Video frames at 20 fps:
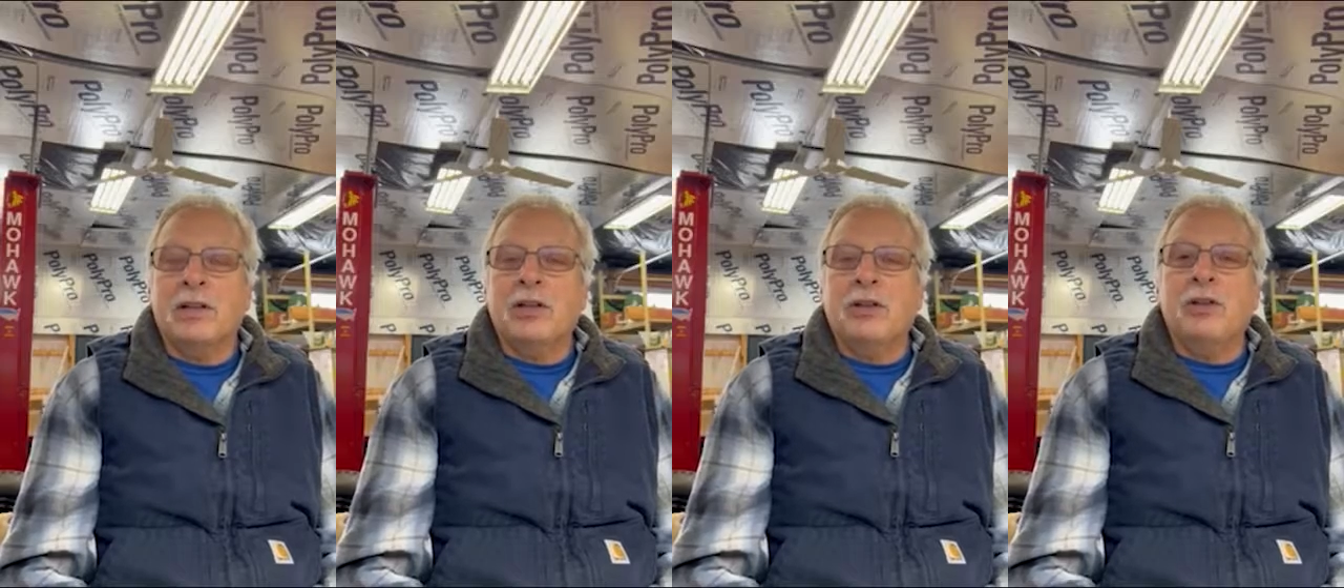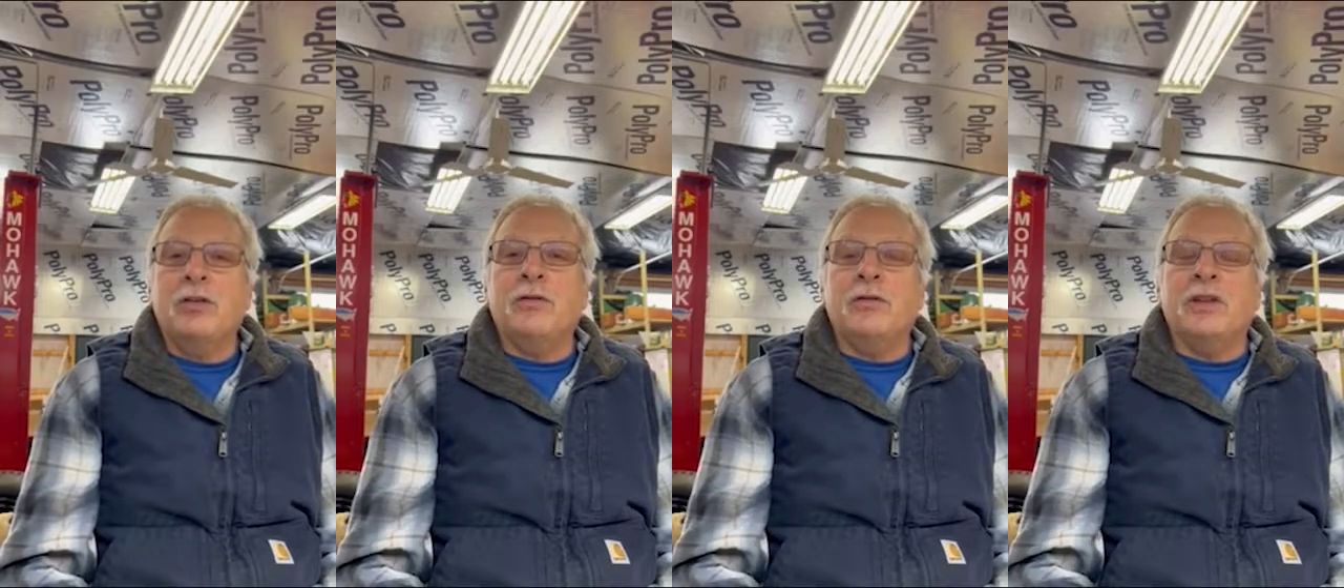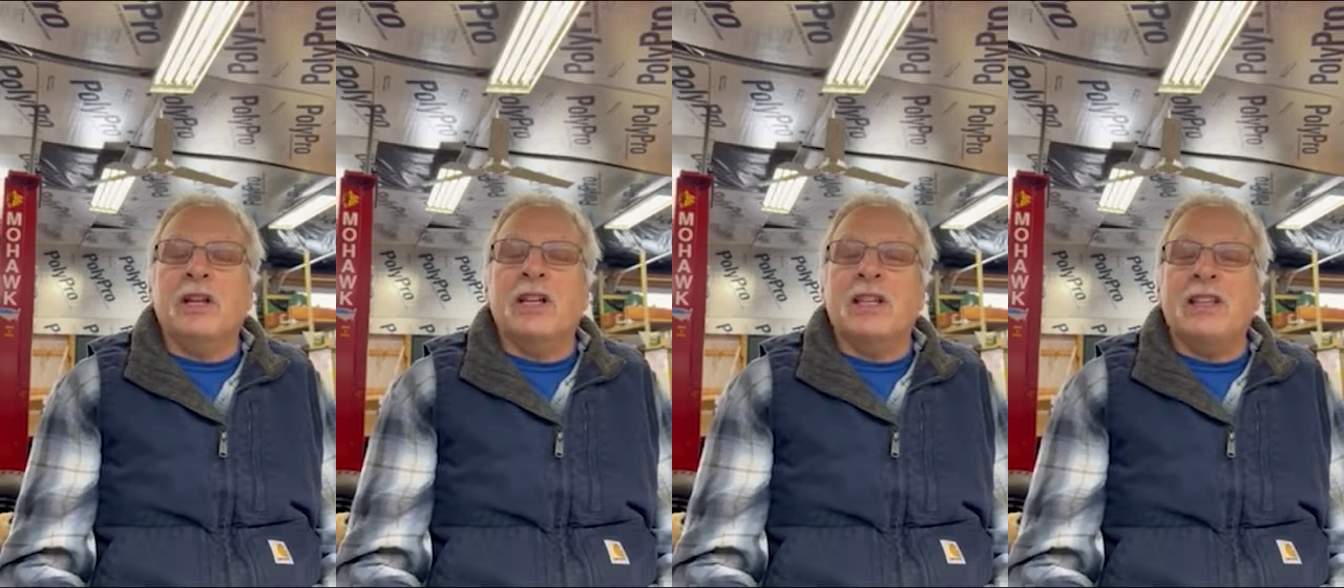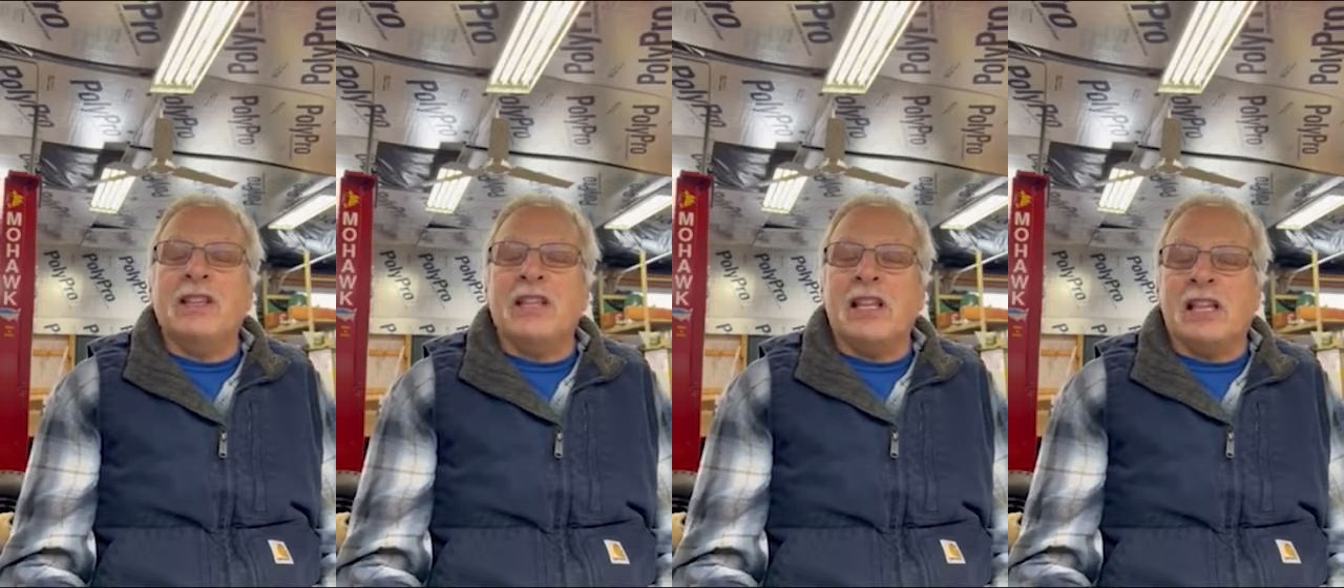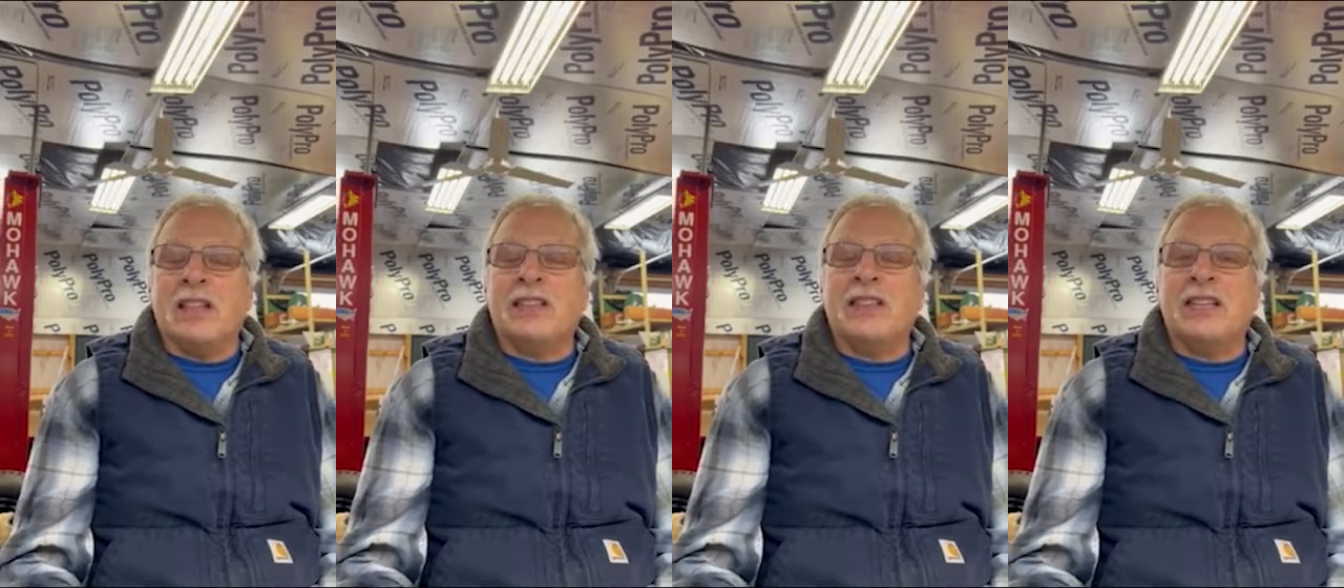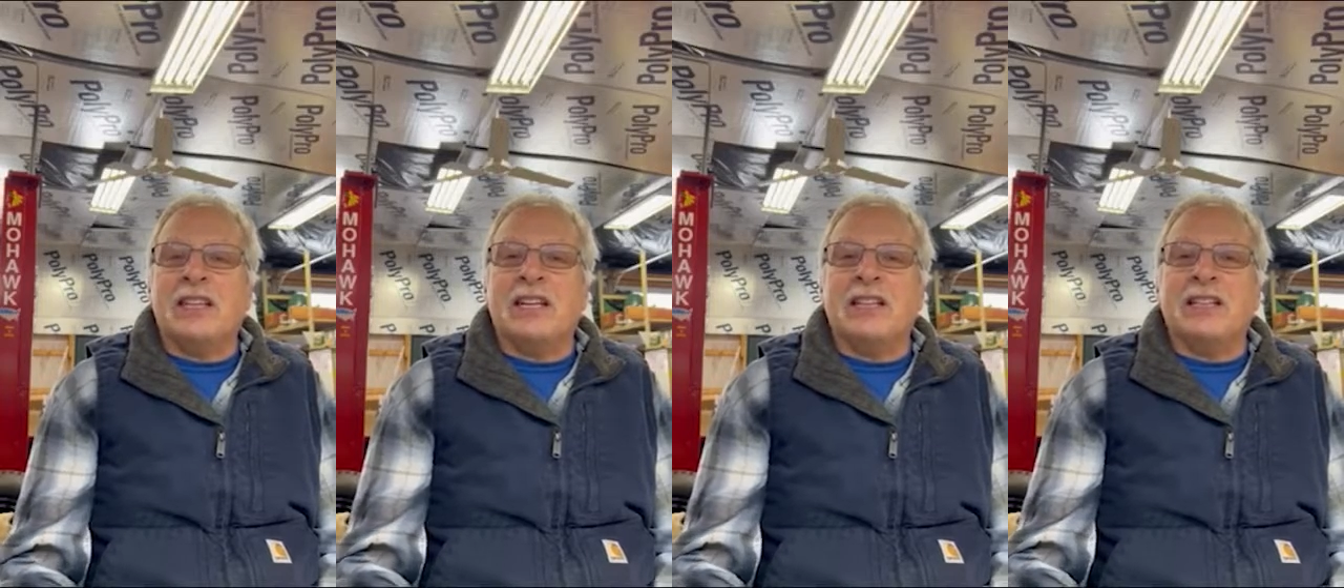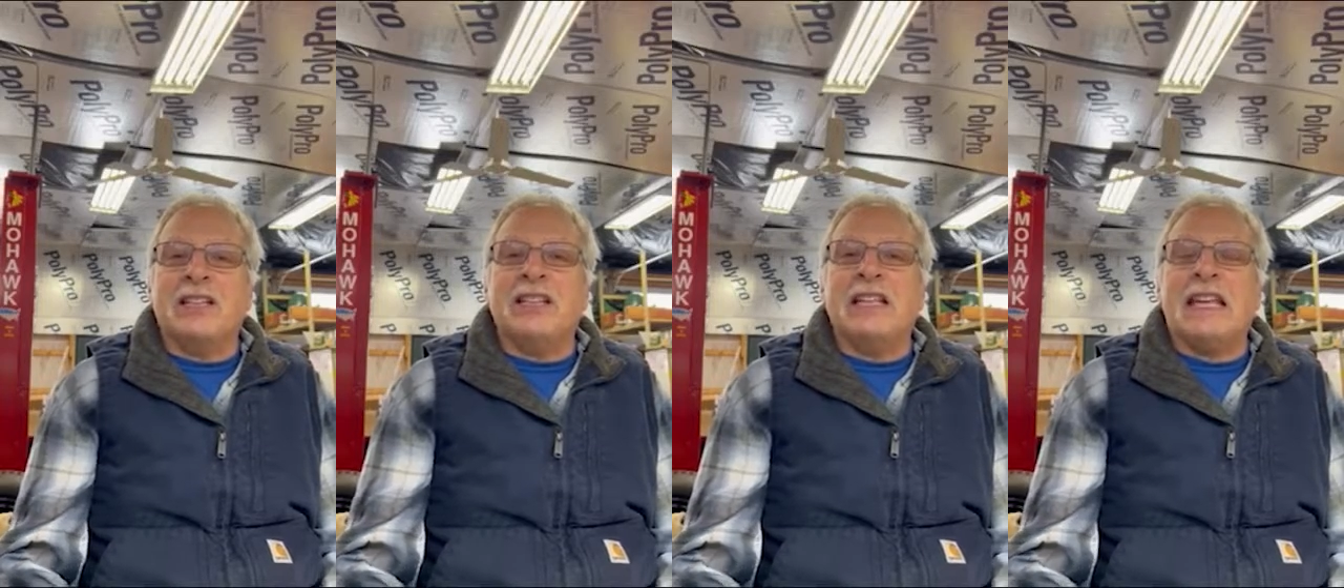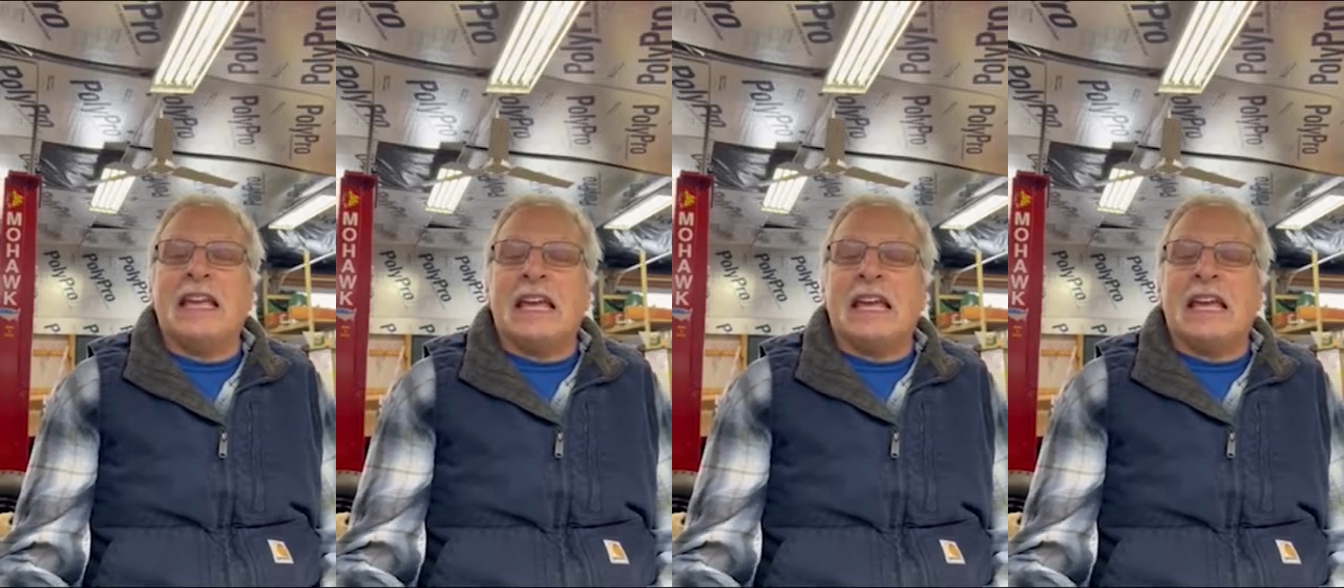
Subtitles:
you've done nothing at the